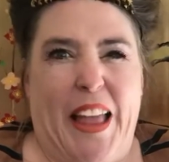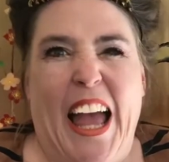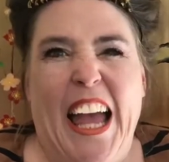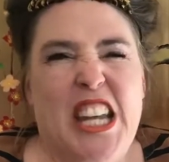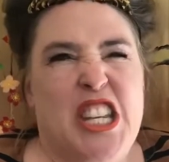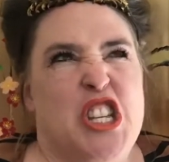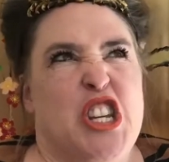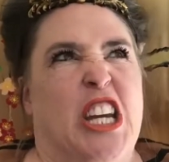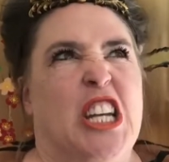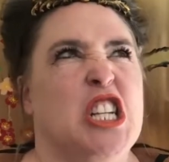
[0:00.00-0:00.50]
"A
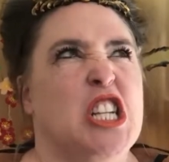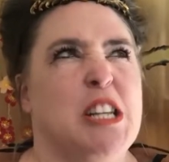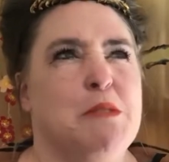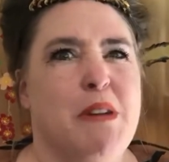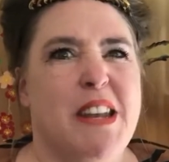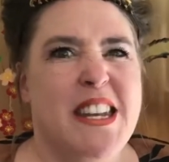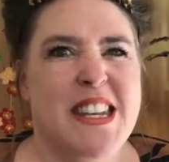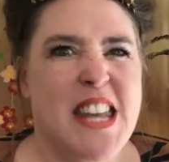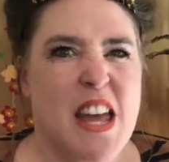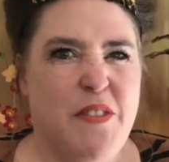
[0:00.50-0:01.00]

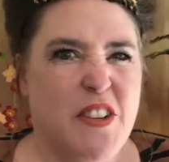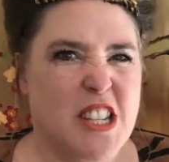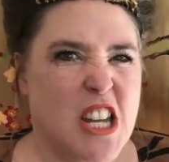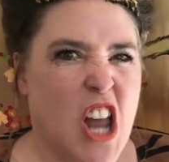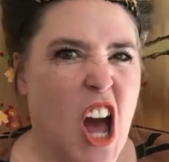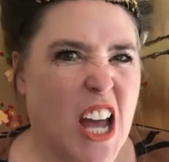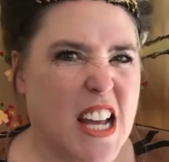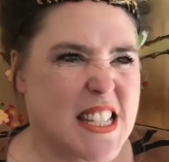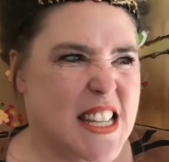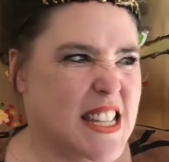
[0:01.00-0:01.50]
gentleman never
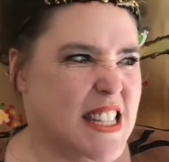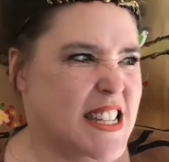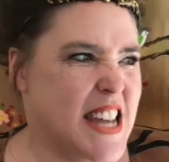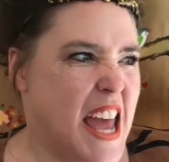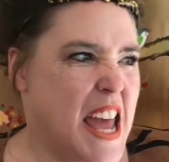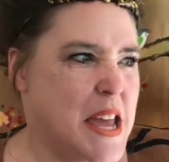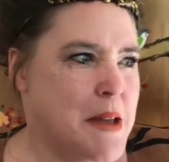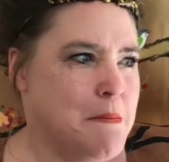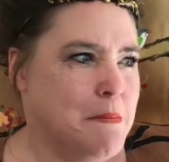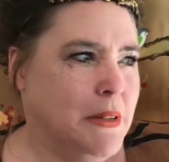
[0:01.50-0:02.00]
denies his
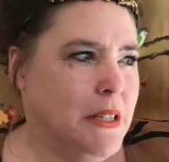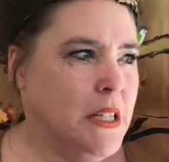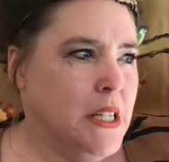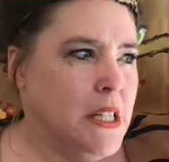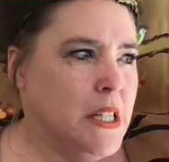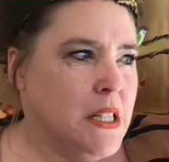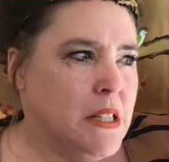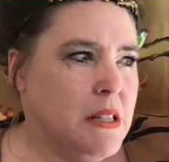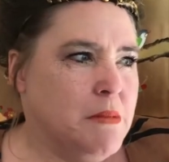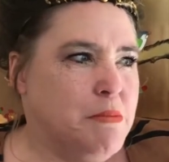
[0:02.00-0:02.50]
name,
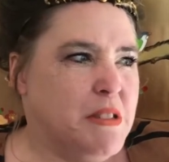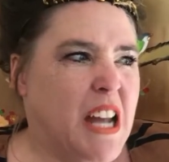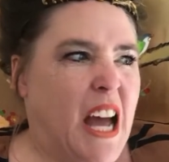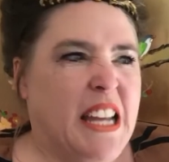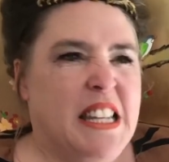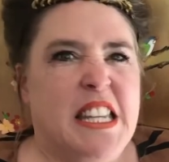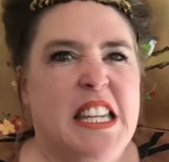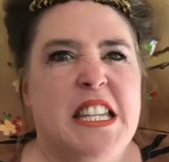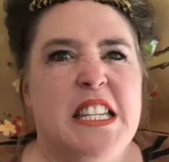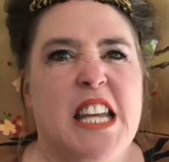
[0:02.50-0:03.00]
but I
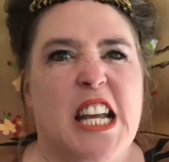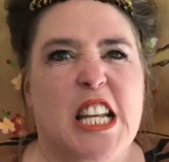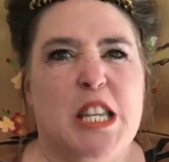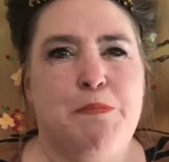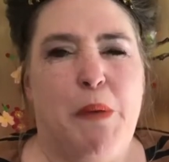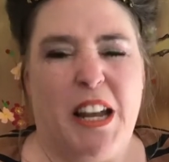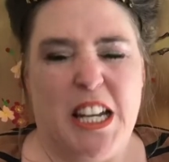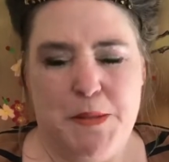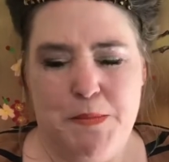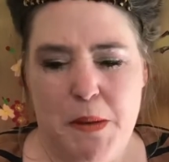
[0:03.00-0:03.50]
didn't
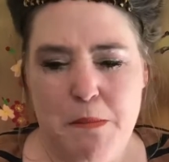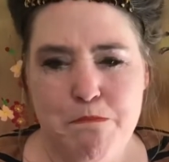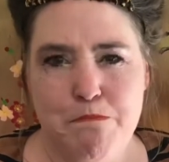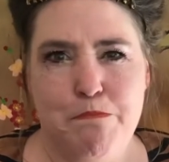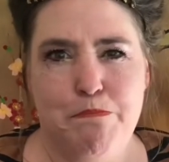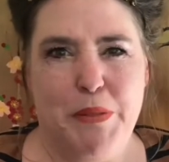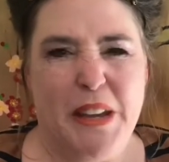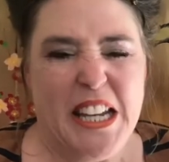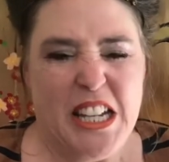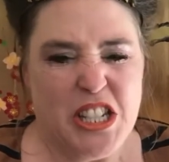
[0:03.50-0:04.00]
expect to be
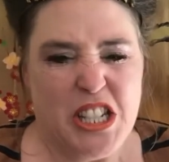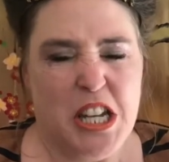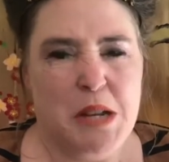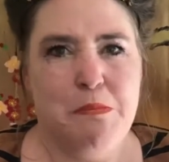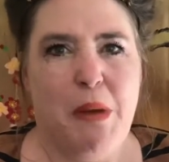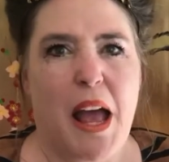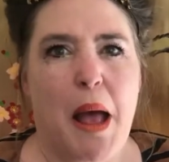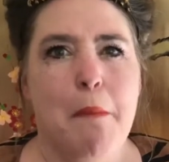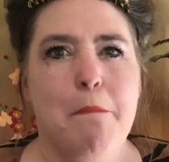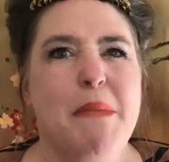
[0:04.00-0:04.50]
beaten
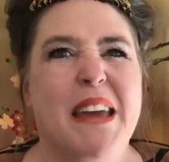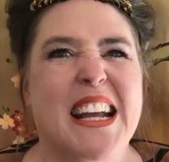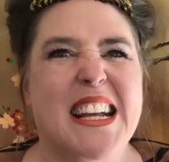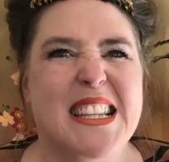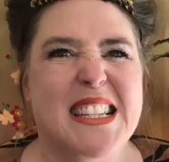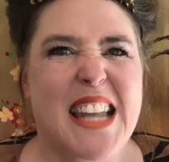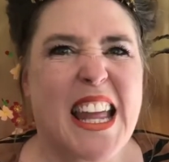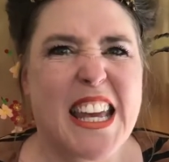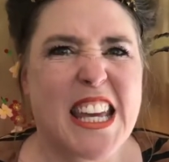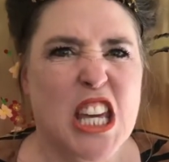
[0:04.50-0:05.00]
by a minx
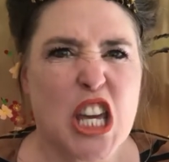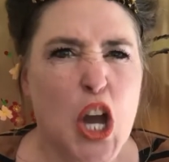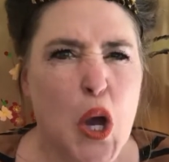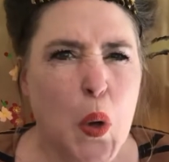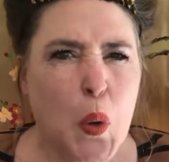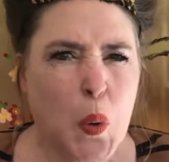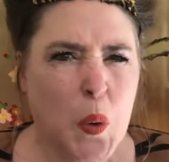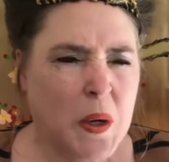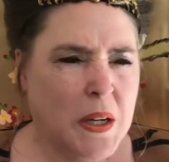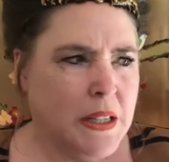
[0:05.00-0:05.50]
like
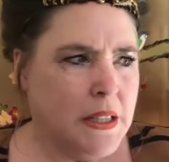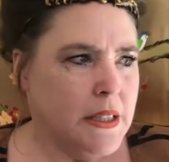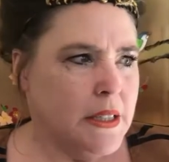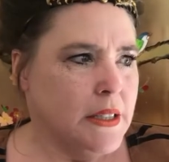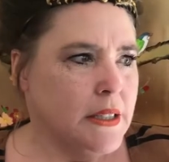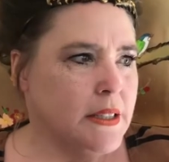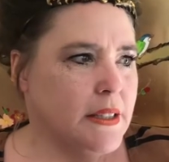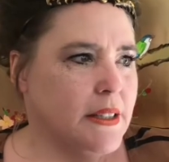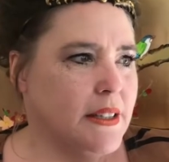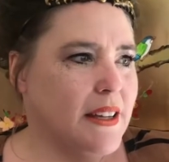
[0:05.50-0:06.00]
you."
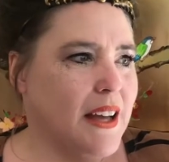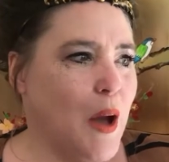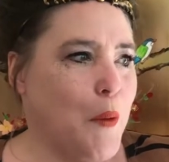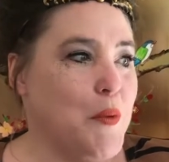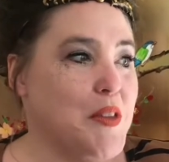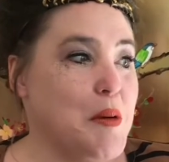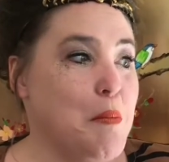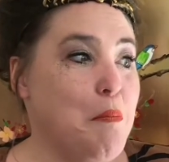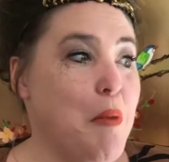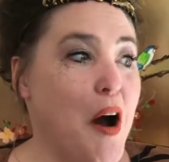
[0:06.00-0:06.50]
And with
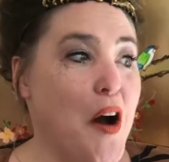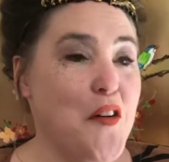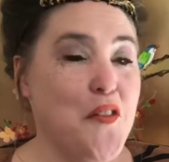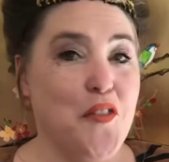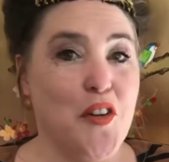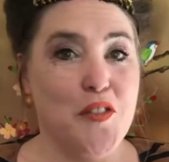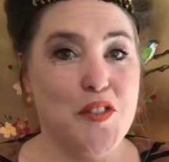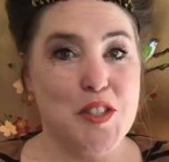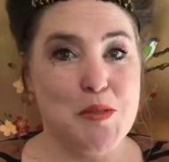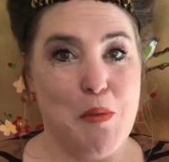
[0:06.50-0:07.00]
a puff
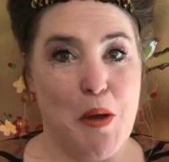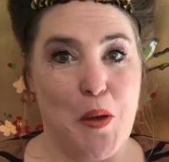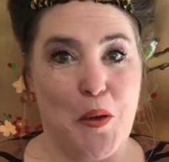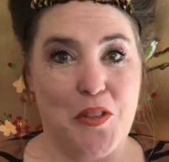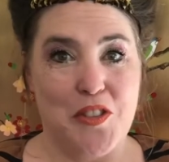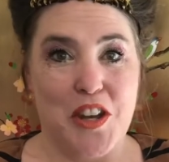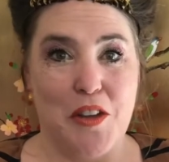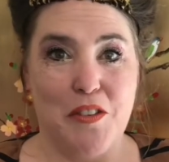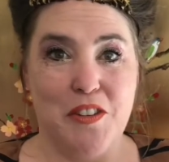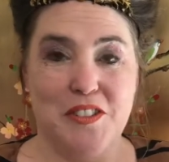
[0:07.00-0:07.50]
of smoke, the
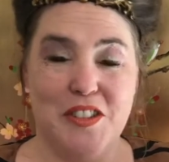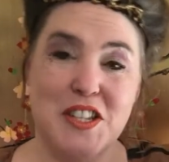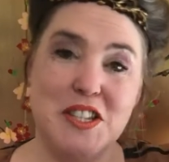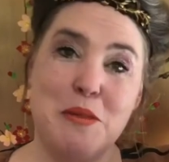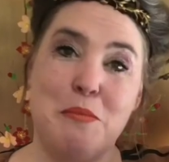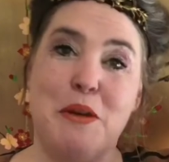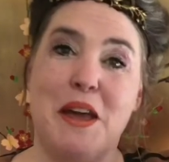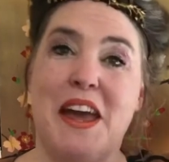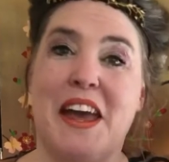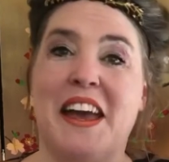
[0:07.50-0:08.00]
devil
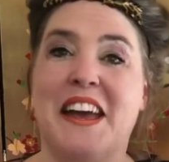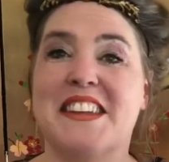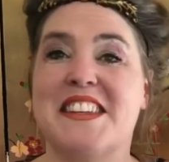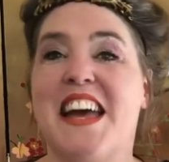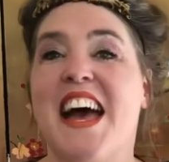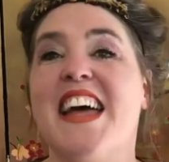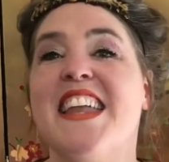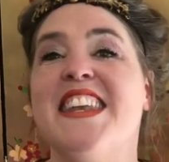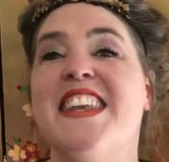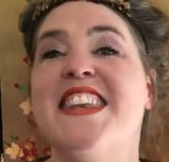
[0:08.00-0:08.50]
disappeared,
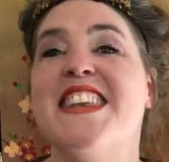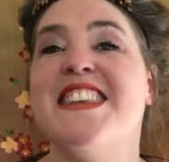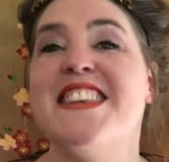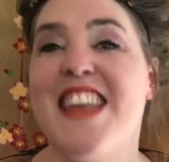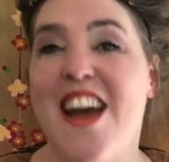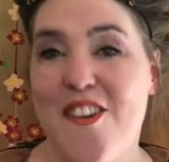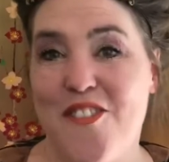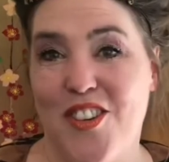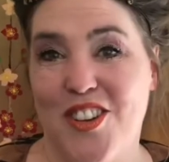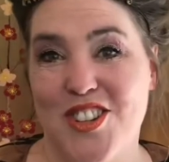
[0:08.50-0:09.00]

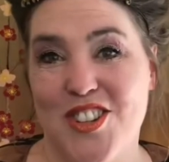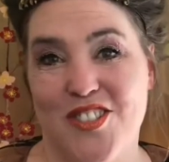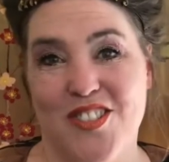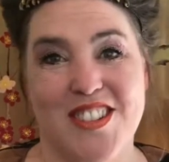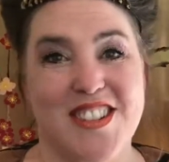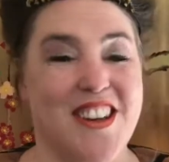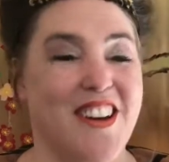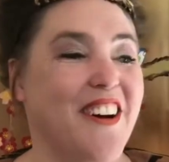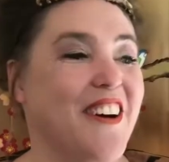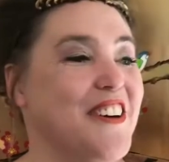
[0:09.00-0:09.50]
never to
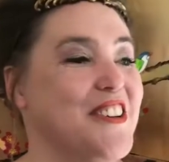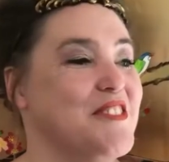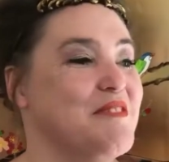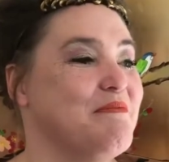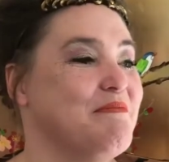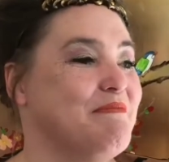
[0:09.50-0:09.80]
return.